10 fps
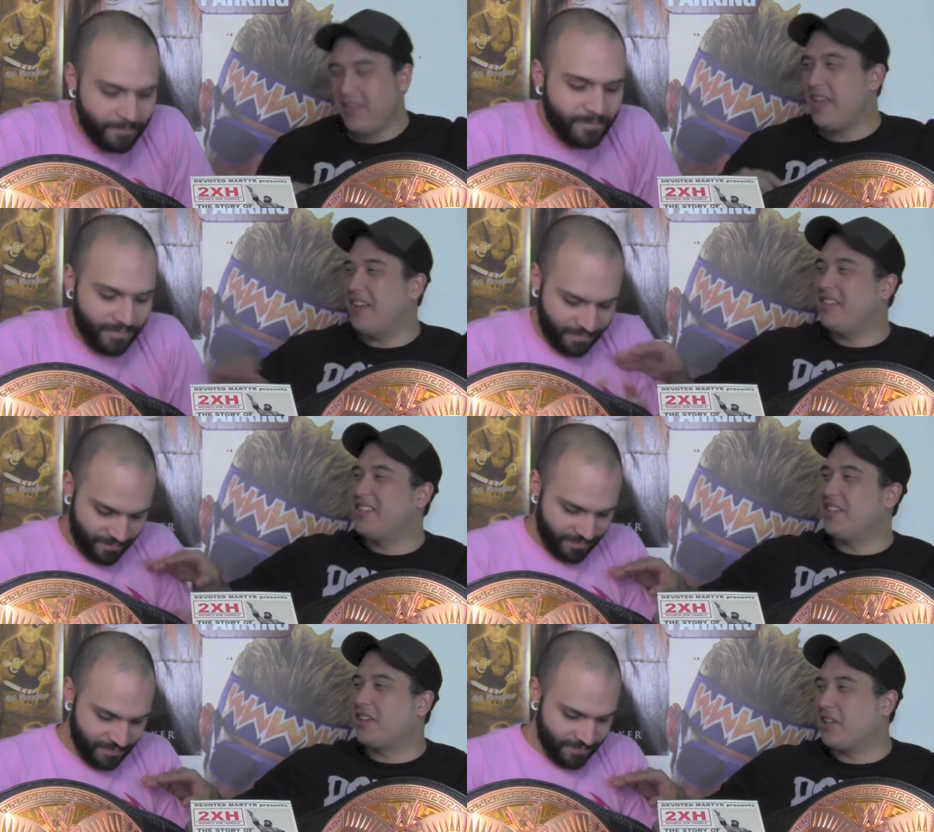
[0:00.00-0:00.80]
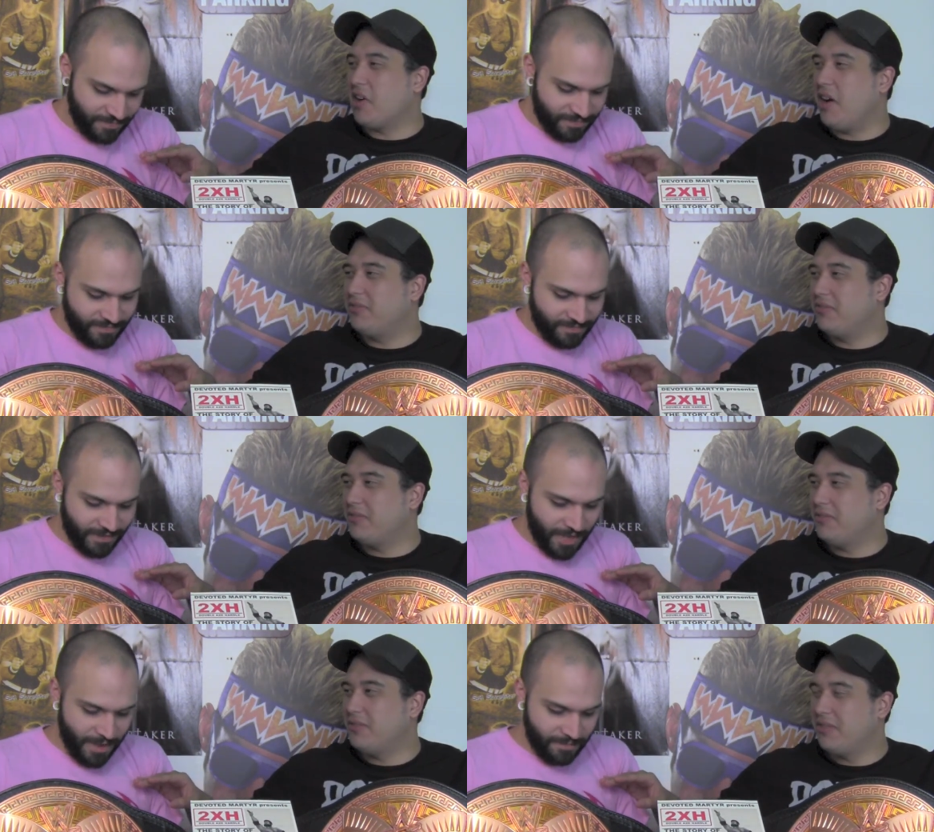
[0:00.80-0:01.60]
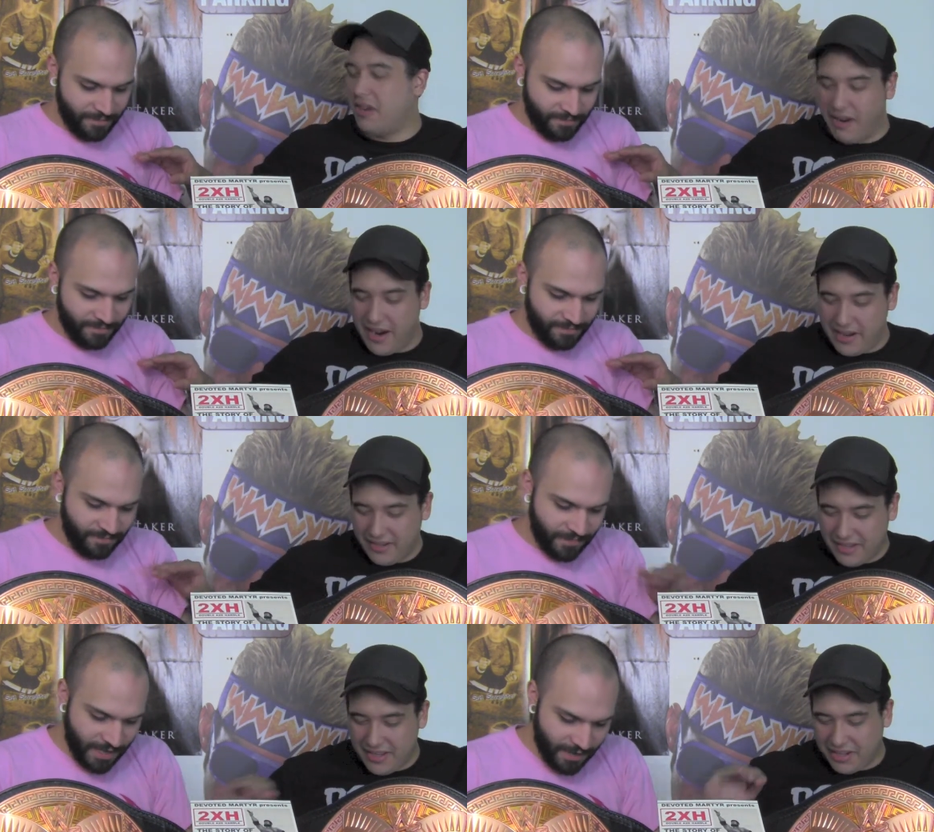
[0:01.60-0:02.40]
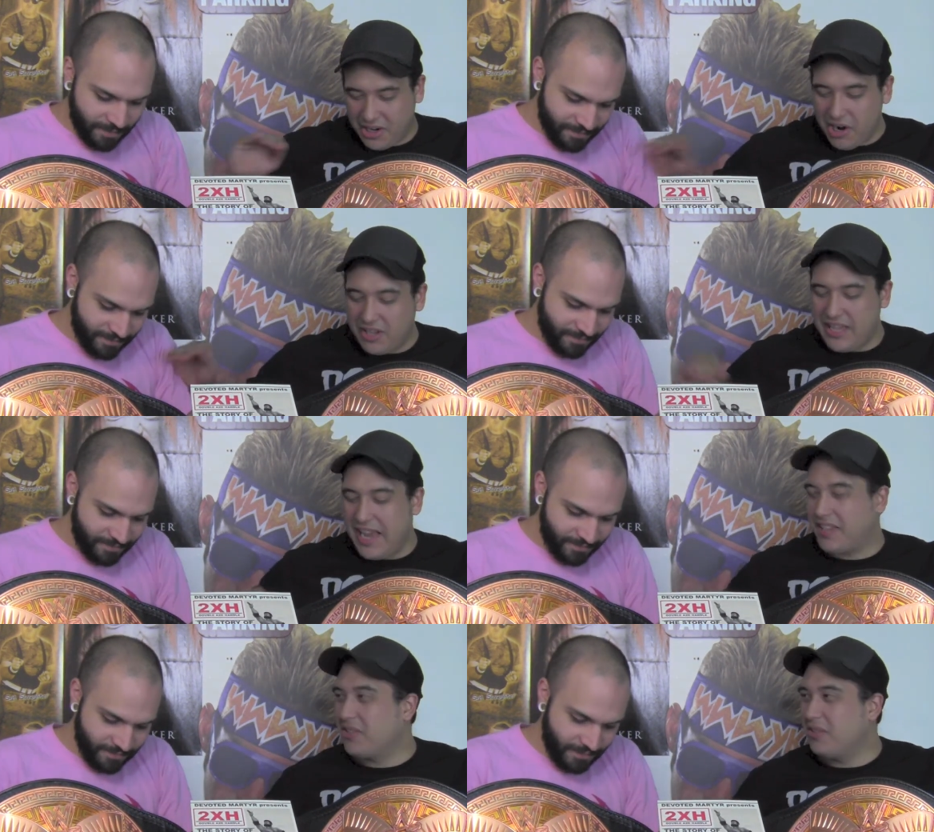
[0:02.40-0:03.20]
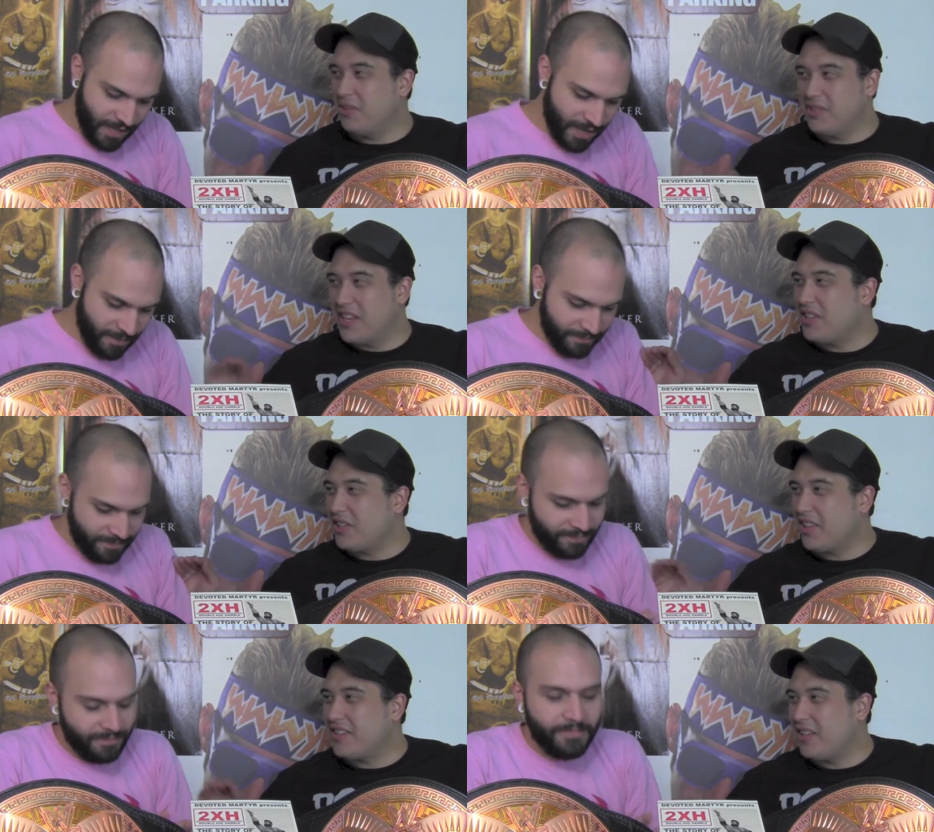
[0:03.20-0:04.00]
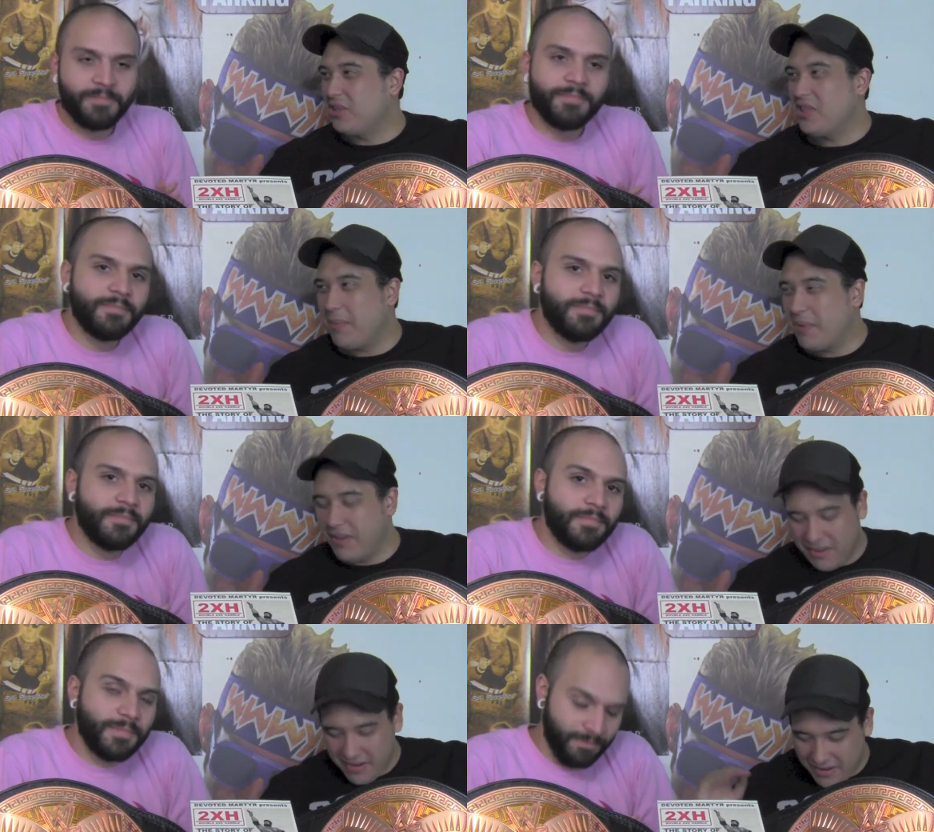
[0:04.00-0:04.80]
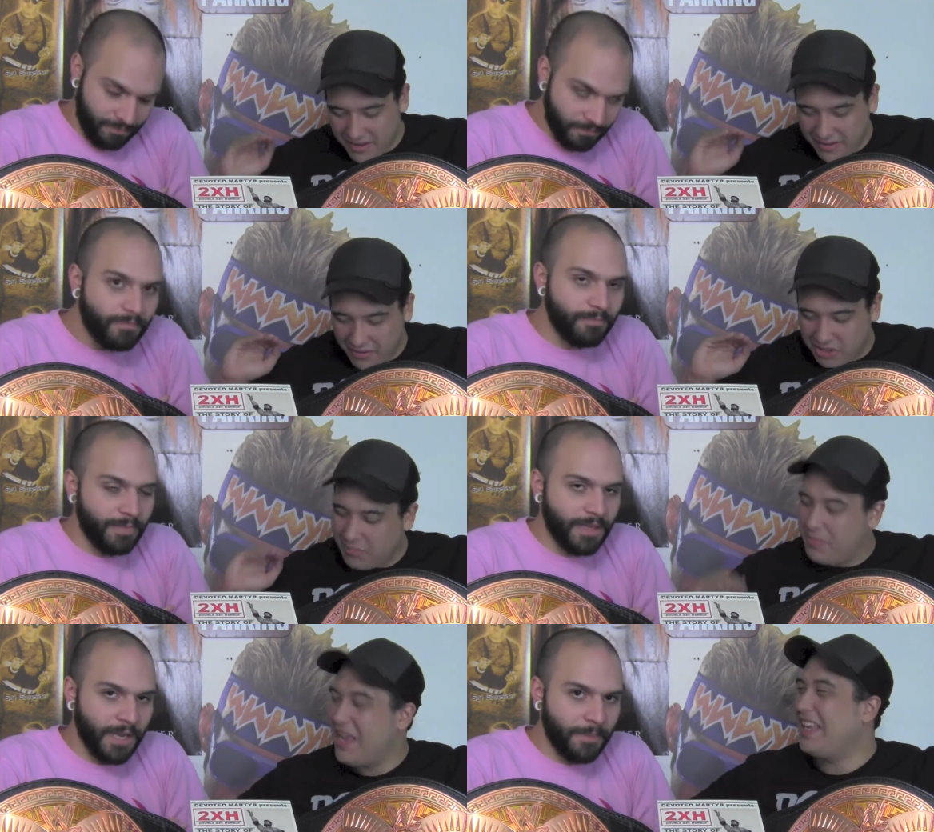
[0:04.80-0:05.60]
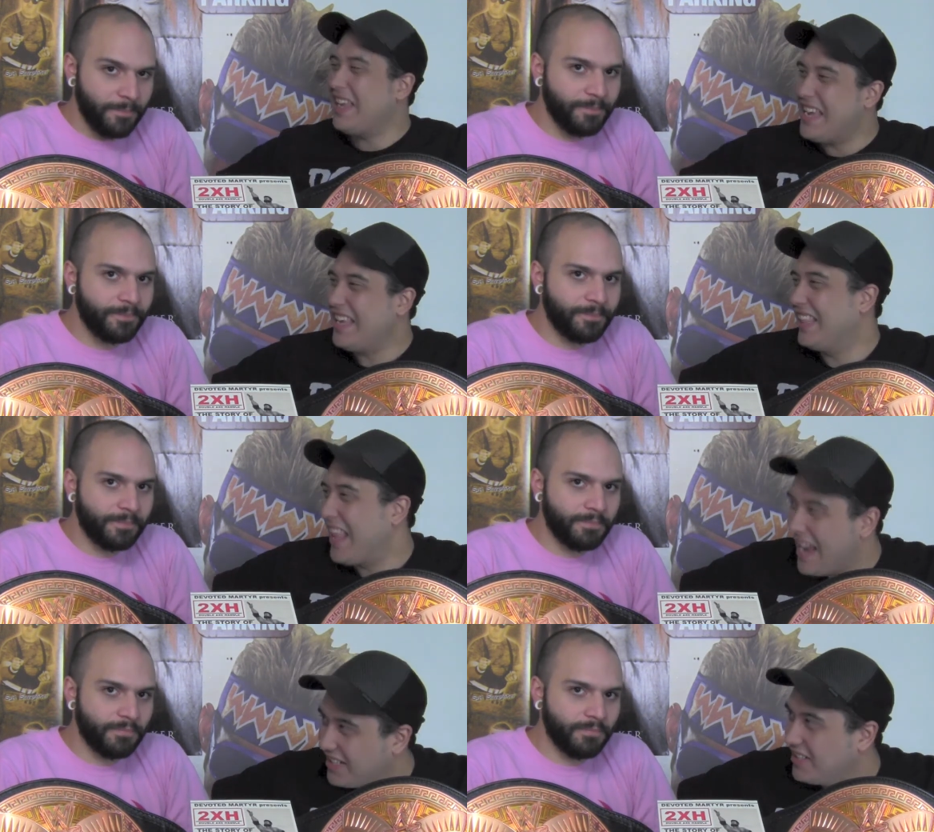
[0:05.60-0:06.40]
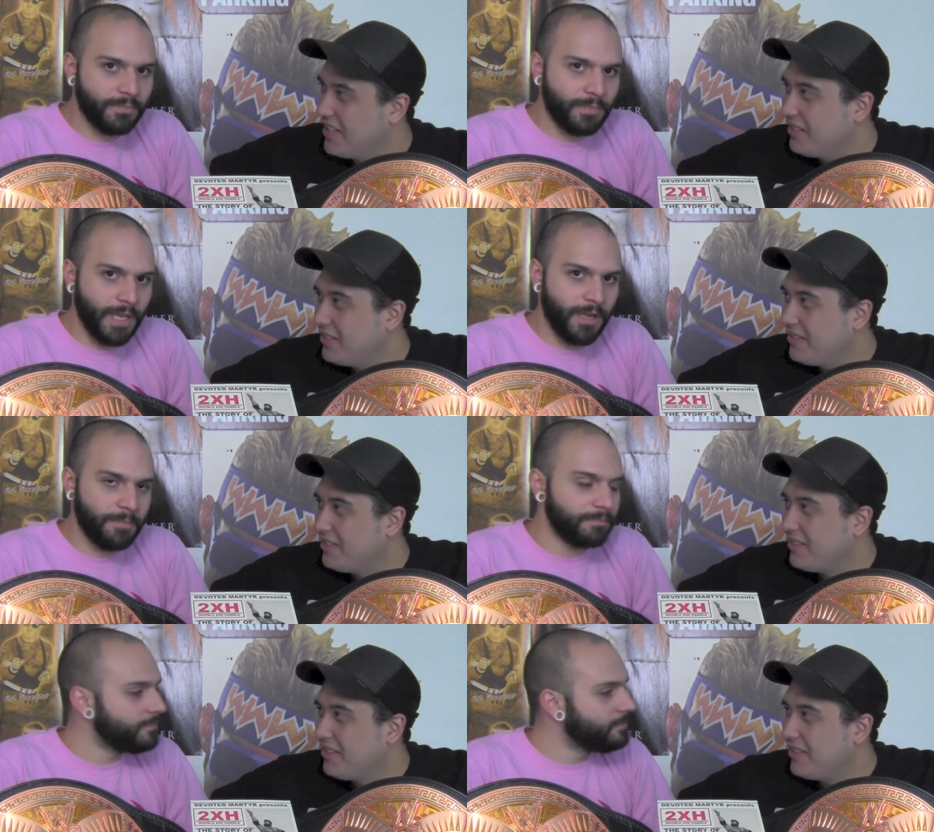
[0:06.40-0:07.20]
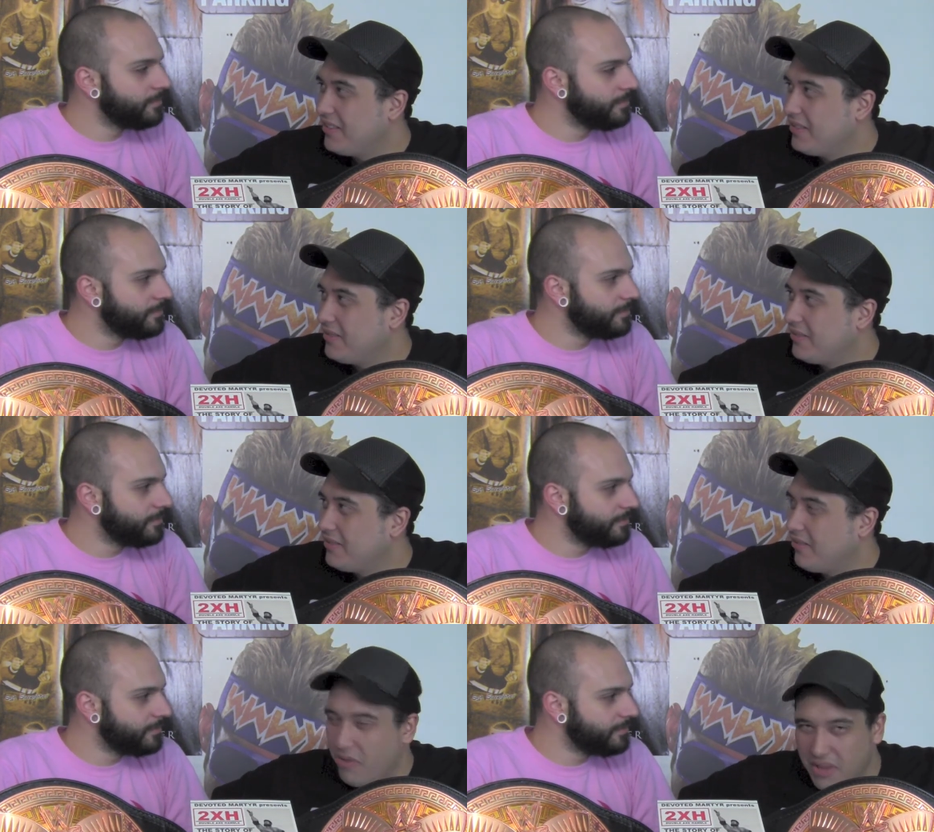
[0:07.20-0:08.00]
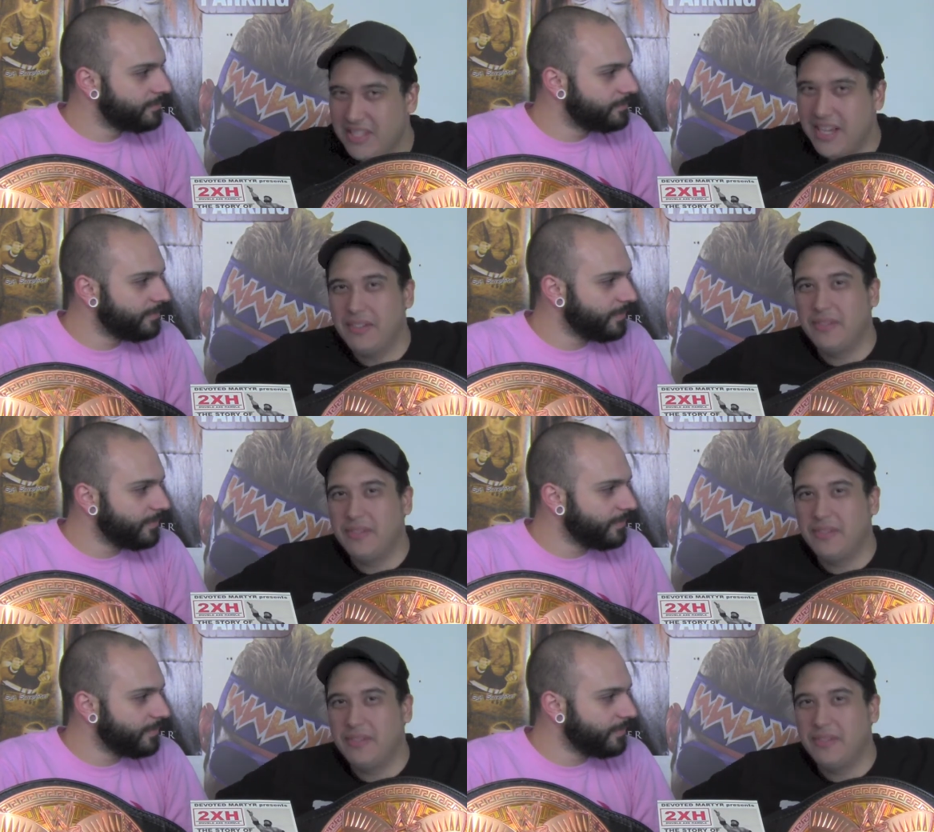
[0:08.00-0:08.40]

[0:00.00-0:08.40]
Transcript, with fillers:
Speaker 1: Hell in a Cell kickoff. Yep. Alright? Yep. Curtis Axel, yep. Intercontinental Champion, versus Big yep. E Langston. Yep. For the title.